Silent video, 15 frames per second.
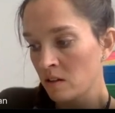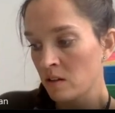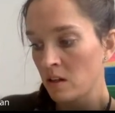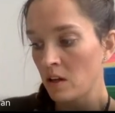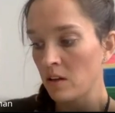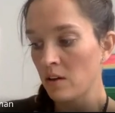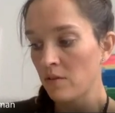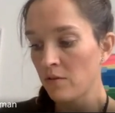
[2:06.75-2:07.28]

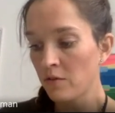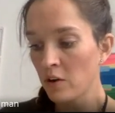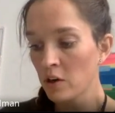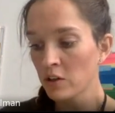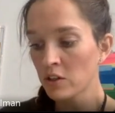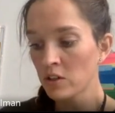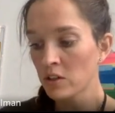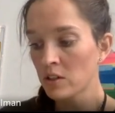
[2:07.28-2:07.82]
So the
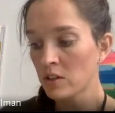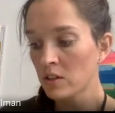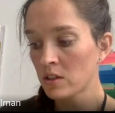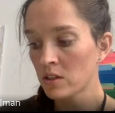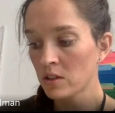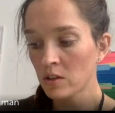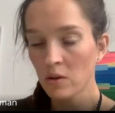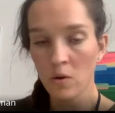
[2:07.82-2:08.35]

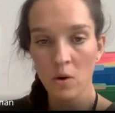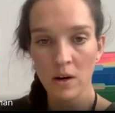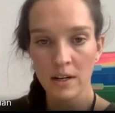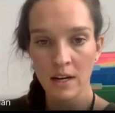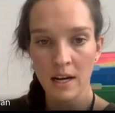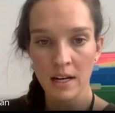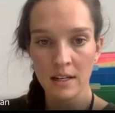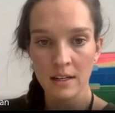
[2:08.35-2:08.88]
first
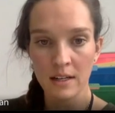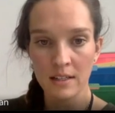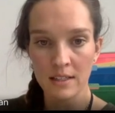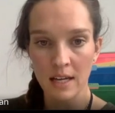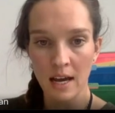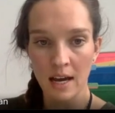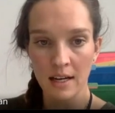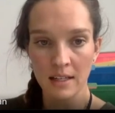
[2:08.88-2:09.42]
coordinate is
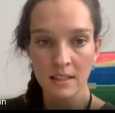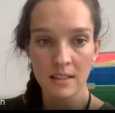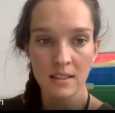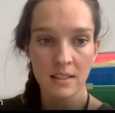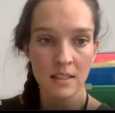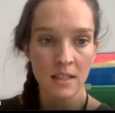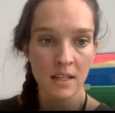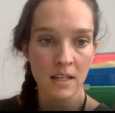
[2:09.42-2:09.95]
the x,
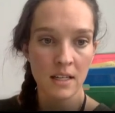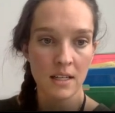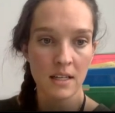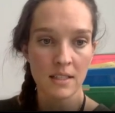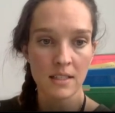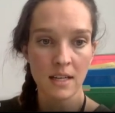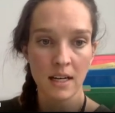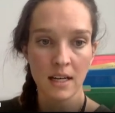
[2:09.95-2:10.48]
the
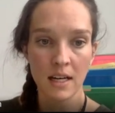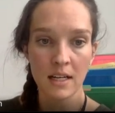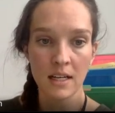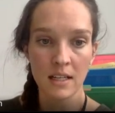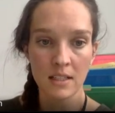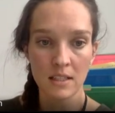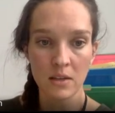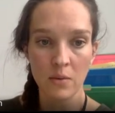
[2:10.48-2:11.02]
second
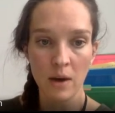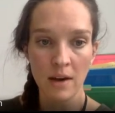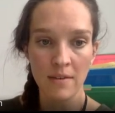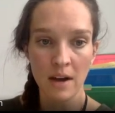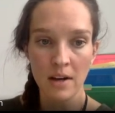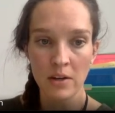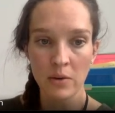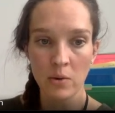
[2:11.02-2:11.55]
is the y
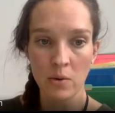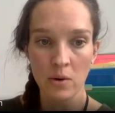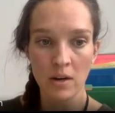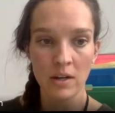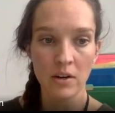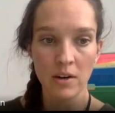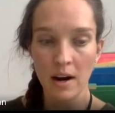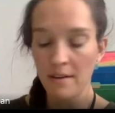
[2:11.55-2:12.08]
value or
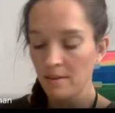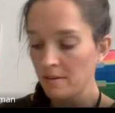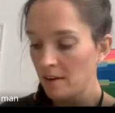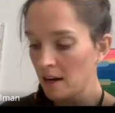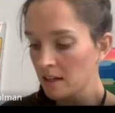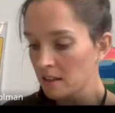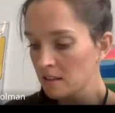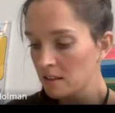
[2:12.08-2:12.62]
your f of
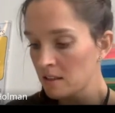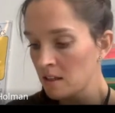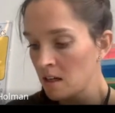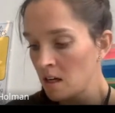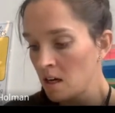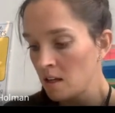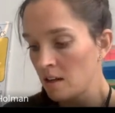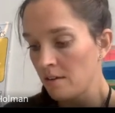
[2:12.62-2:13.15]
x,
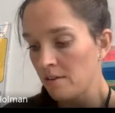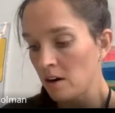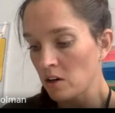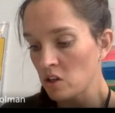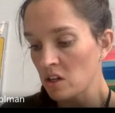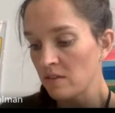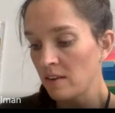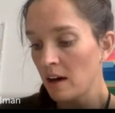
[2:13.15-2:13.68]
the
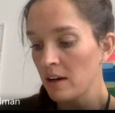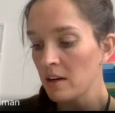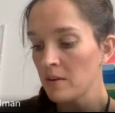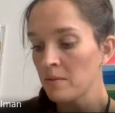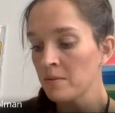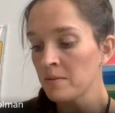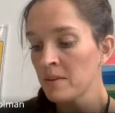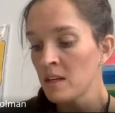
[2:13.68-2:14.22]
function value.
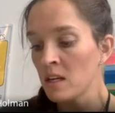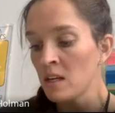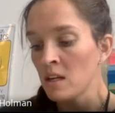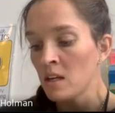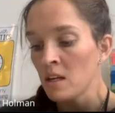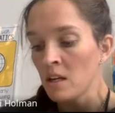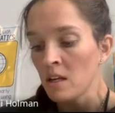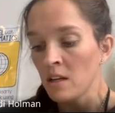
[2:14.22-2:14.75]

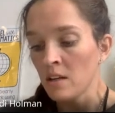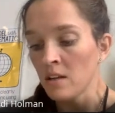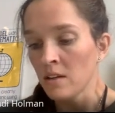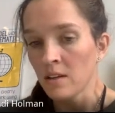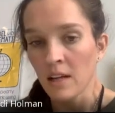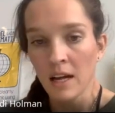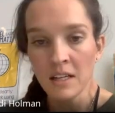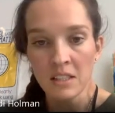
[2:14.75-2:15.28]

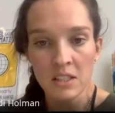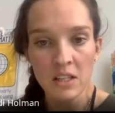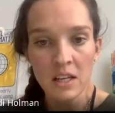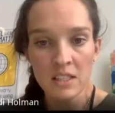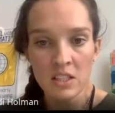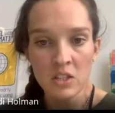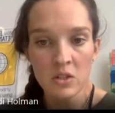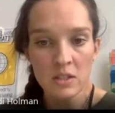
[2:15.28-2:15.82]
Okay, so
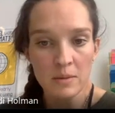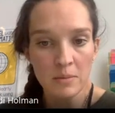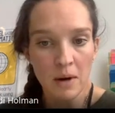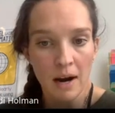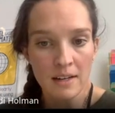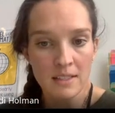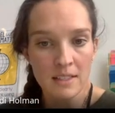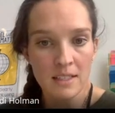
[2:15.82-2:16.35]
let's do some
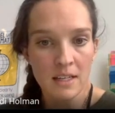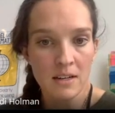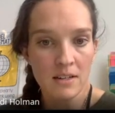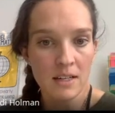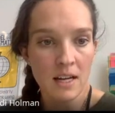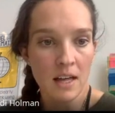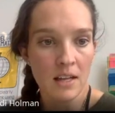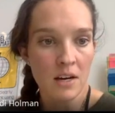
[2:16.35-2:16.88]
practice here
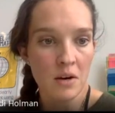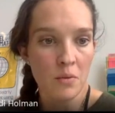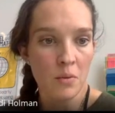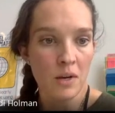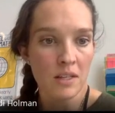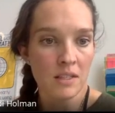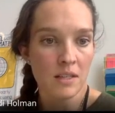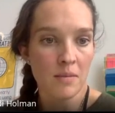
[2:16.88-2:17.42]
together
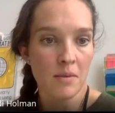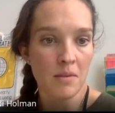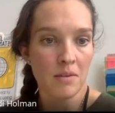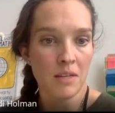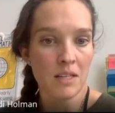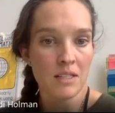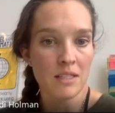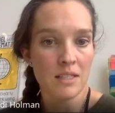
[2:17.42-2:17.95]
with some of
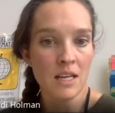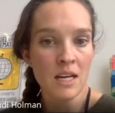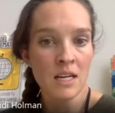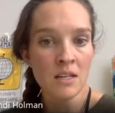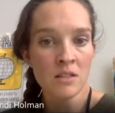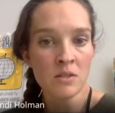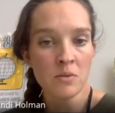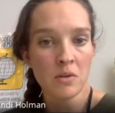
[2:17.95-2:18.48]
these
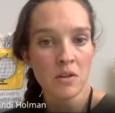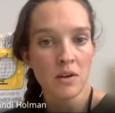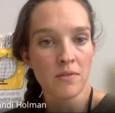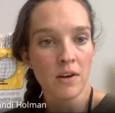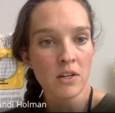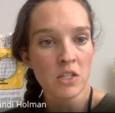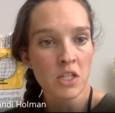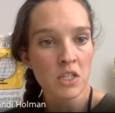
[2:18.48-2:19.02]
things with our
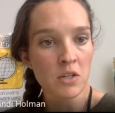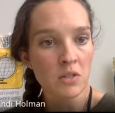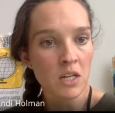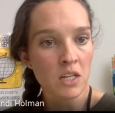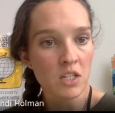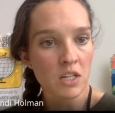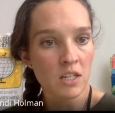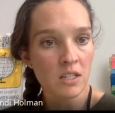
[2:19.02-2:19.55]
function
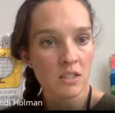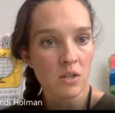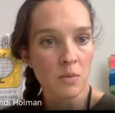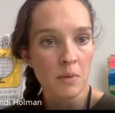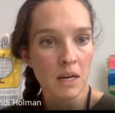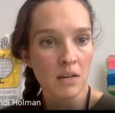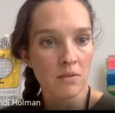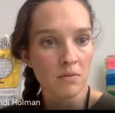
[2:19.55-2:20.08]
notation and
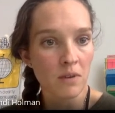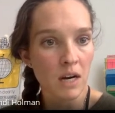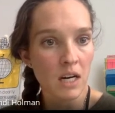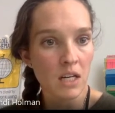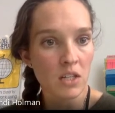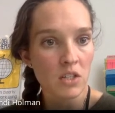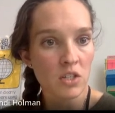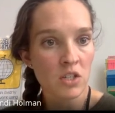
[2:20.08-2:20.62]
domain and
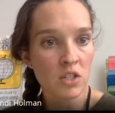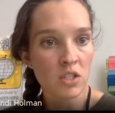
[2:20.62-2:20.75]
range.